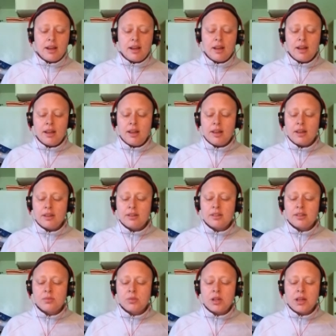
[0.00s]
I
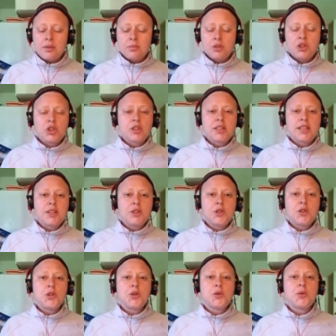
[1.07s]
sometimes just need
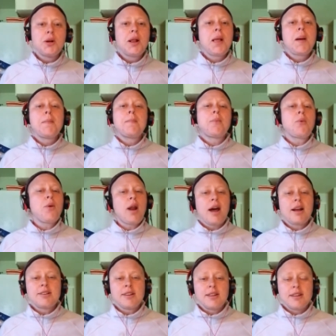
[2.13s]
to
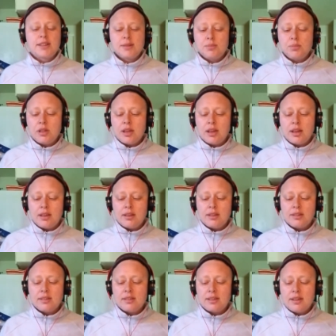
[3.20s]
practice
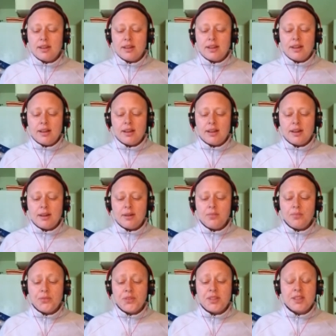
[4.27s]
because
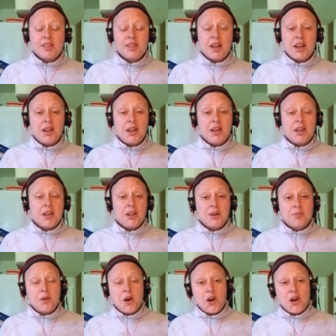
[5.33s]
since I
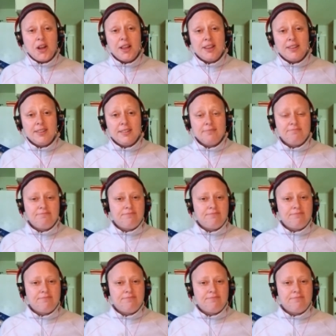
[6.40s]
am on